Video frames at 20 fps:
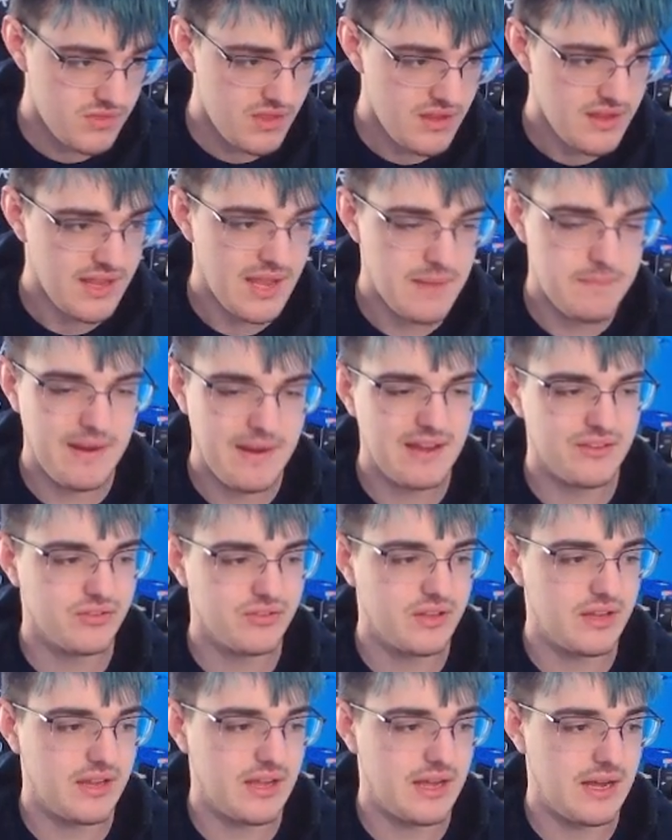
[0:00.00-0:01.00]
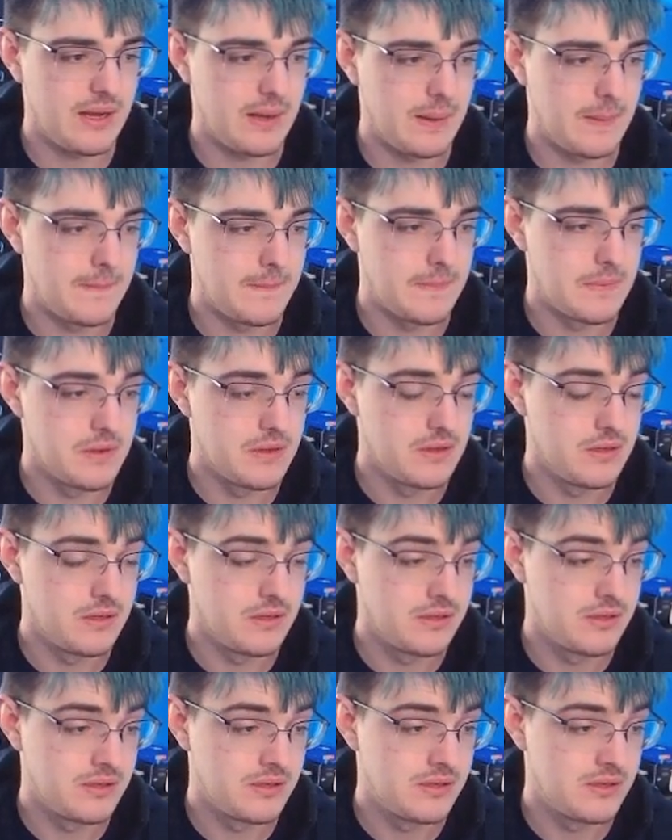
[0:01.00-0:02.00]
it basically um
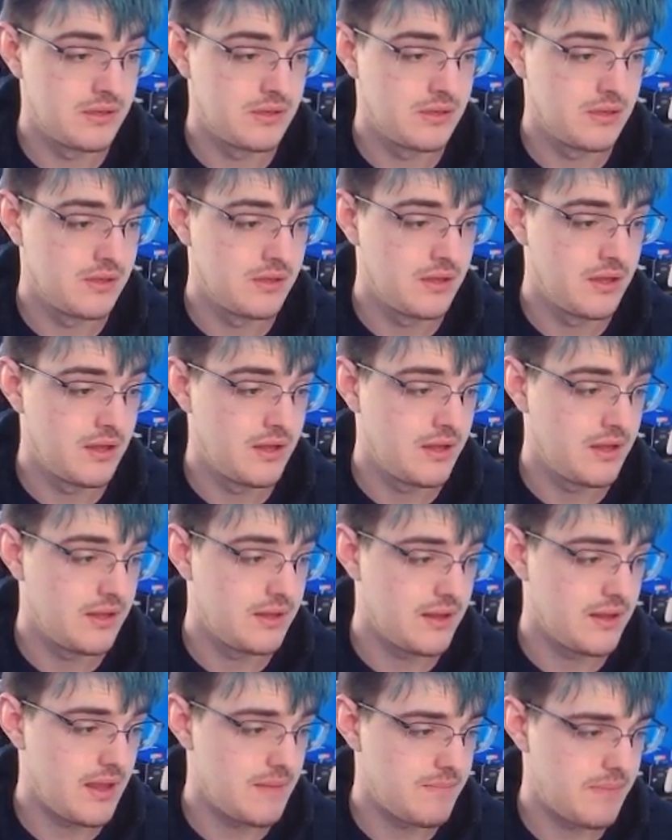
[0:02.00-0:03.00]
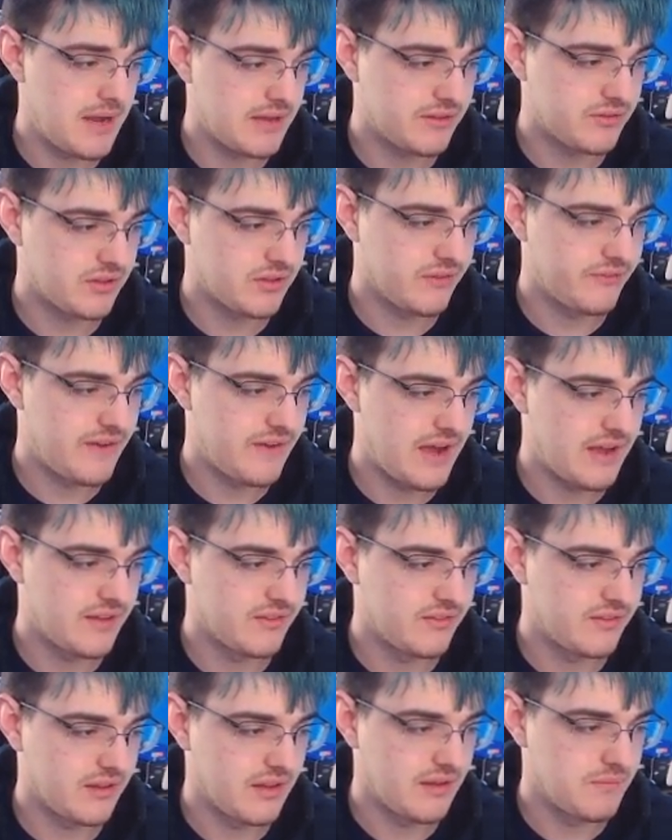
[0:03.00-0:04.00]
it basically
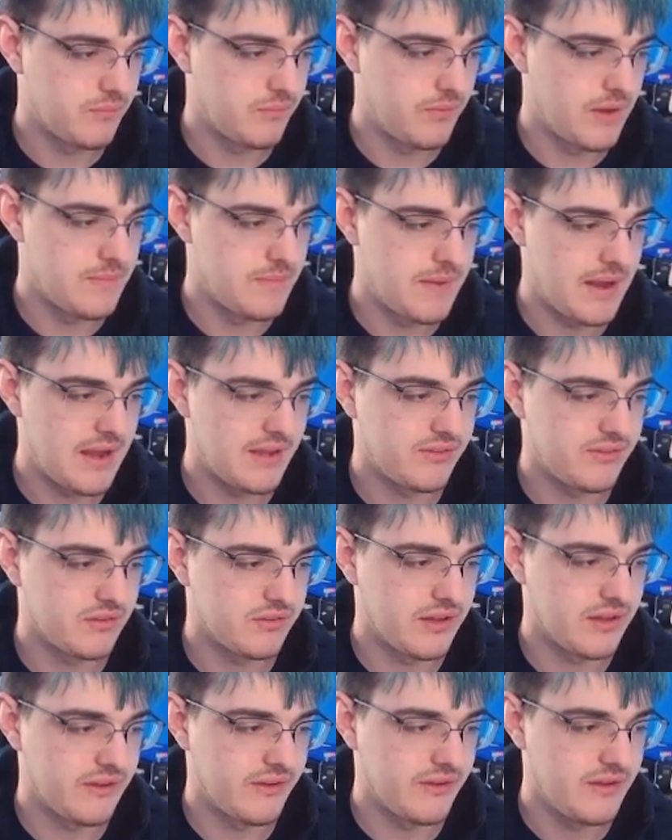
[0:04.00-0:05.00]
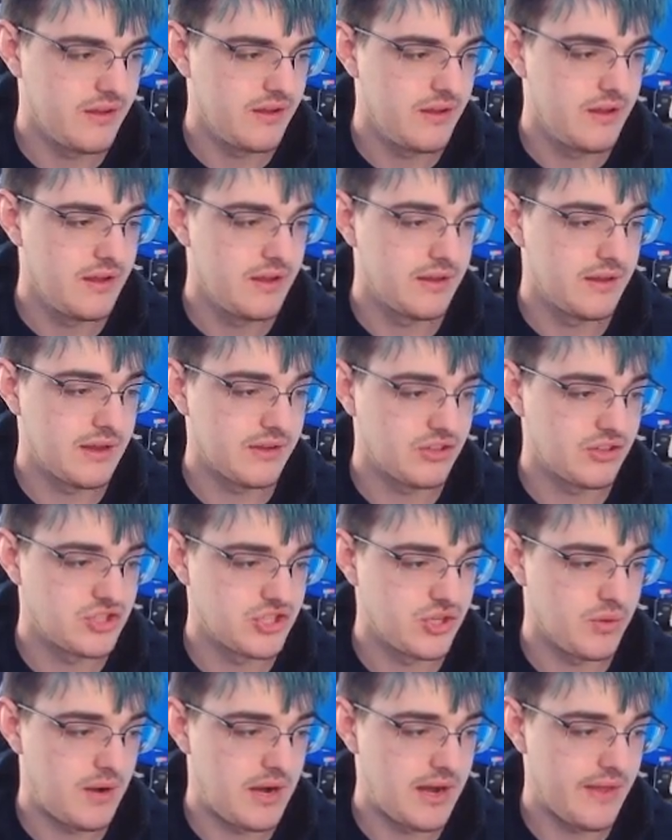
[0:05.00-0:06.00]
finds it, it basically gets a
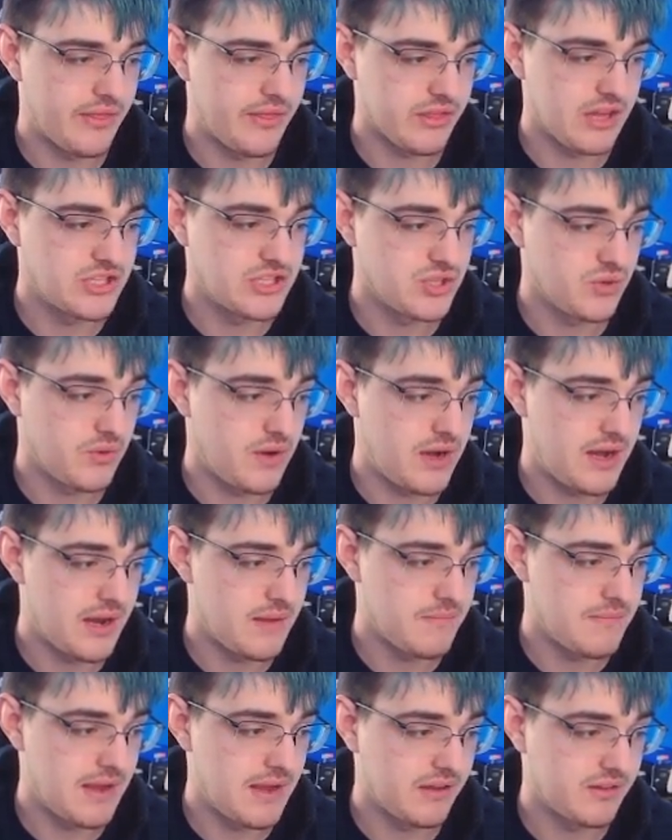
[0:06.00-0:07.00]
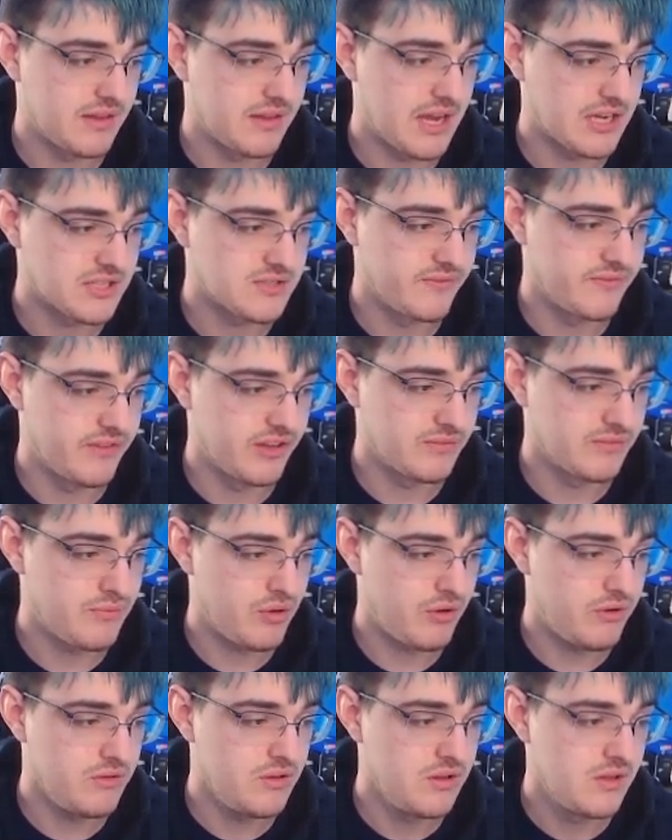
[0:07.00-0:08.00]
GUI that's not GUI and makes the action
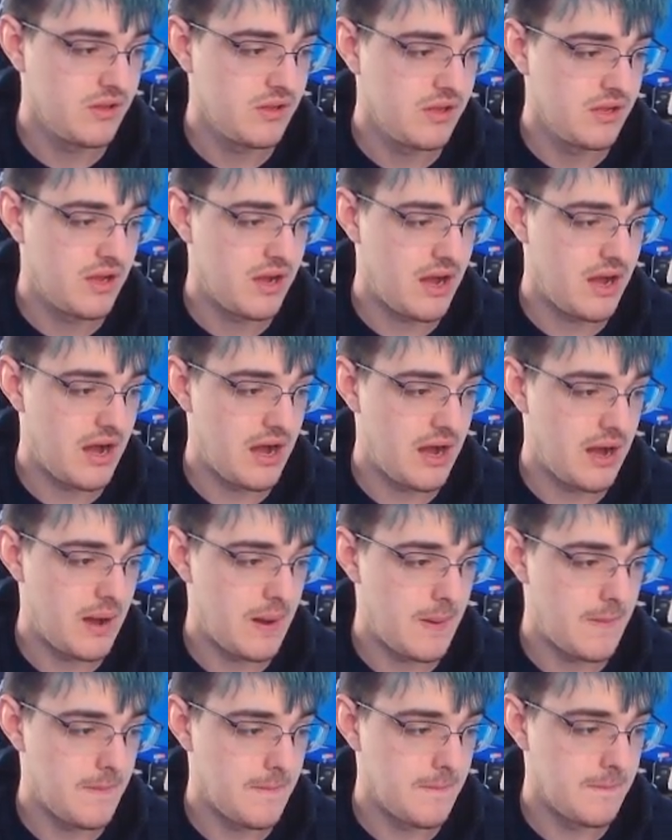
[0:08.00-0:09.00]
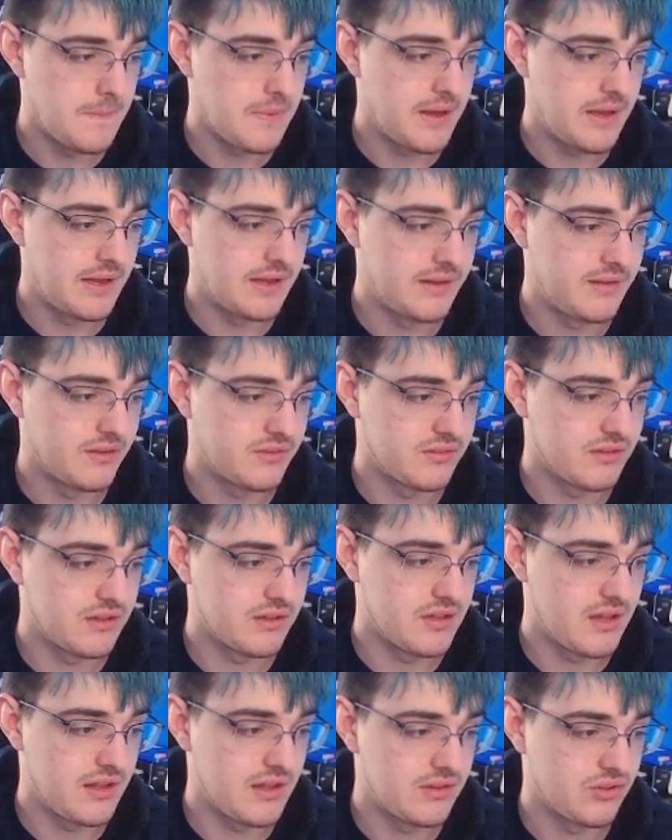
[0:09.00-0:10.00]
visible. Um, but it doesn't
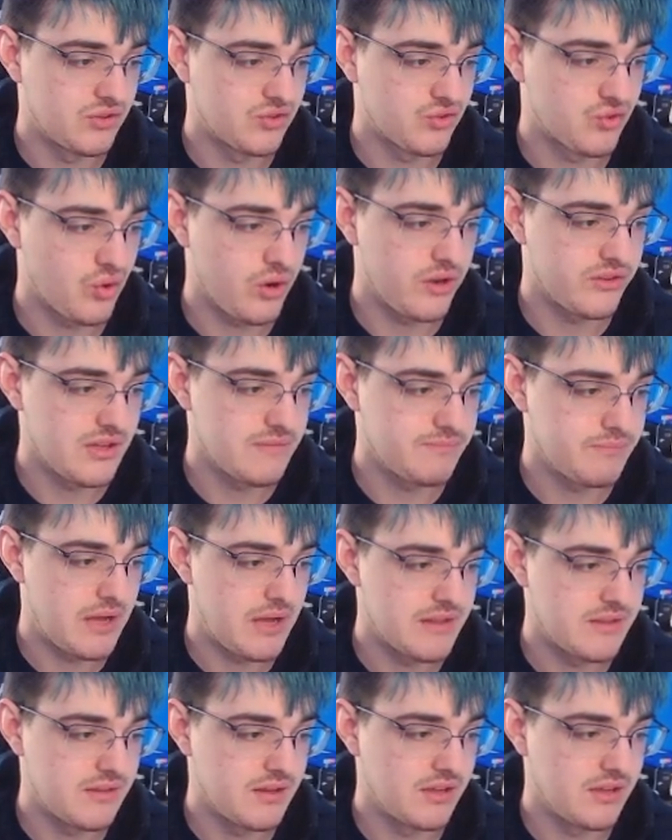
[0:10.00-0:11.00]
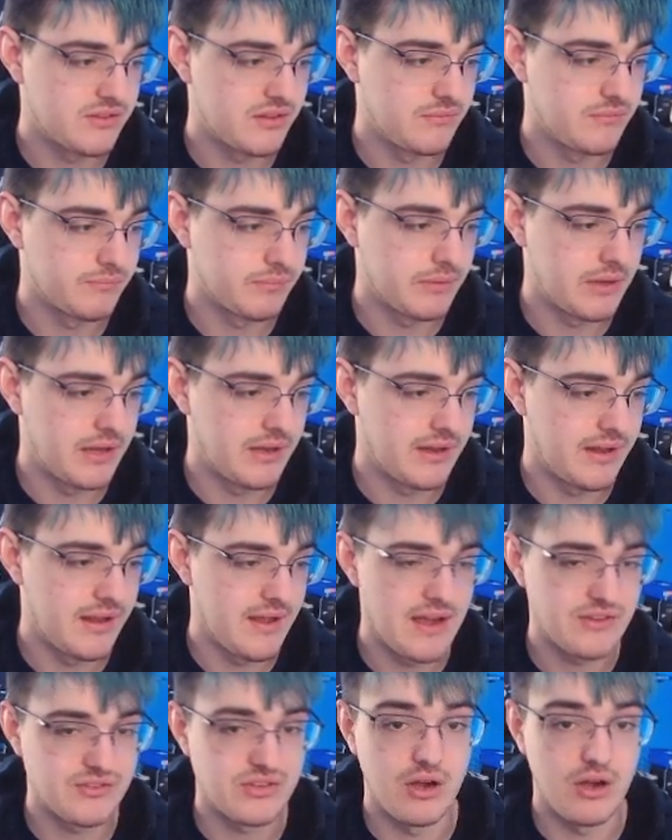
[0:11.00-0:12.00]
it destroys it but it doesn't but it
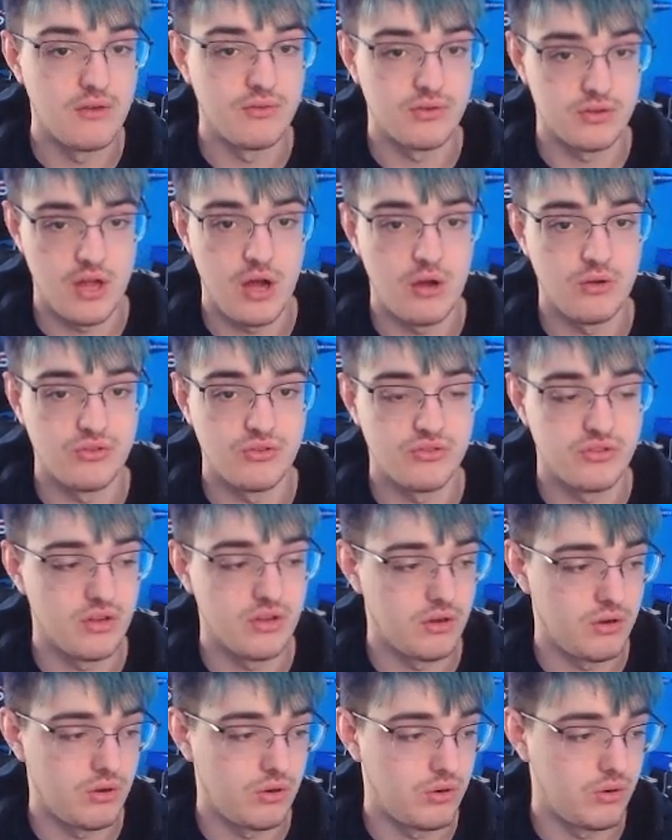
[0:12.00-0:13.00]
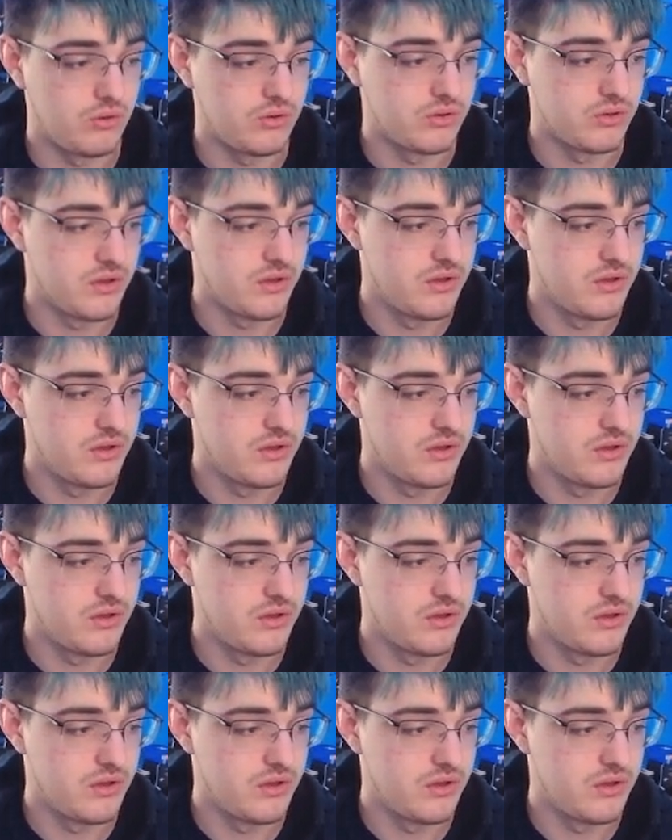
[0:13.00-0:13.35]
actually overloads the whole